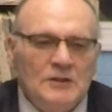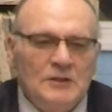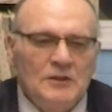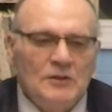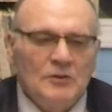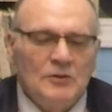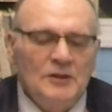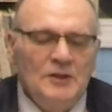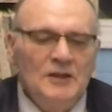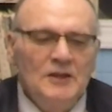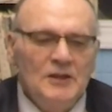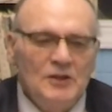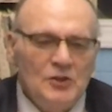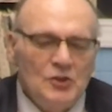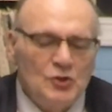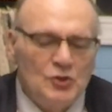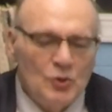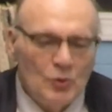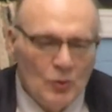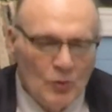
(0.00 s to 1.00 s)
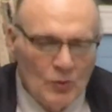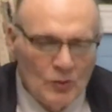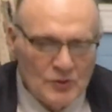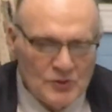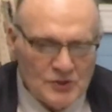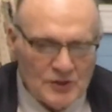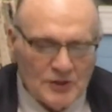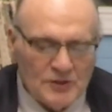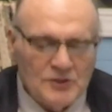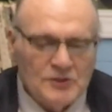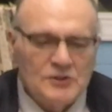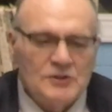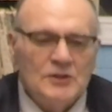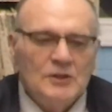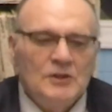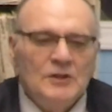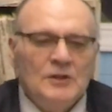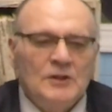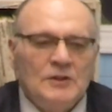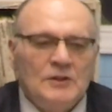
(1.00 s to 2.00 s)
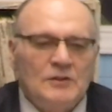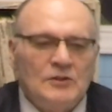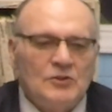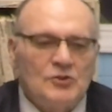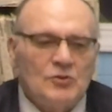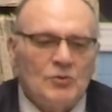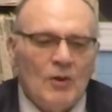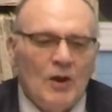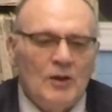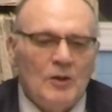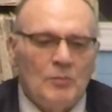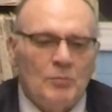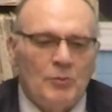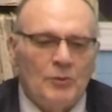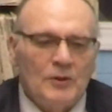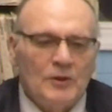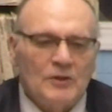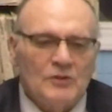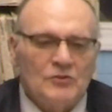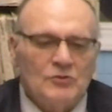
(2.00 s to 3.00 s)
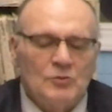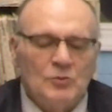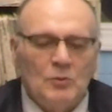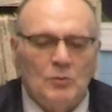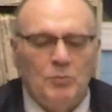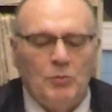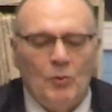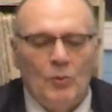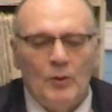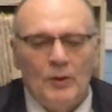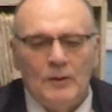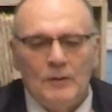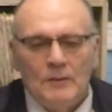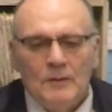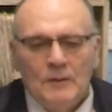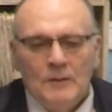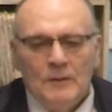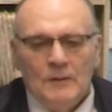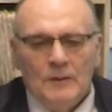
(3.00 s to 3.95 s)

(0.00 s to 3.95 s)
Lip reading: He endures us to try to bring us to a point.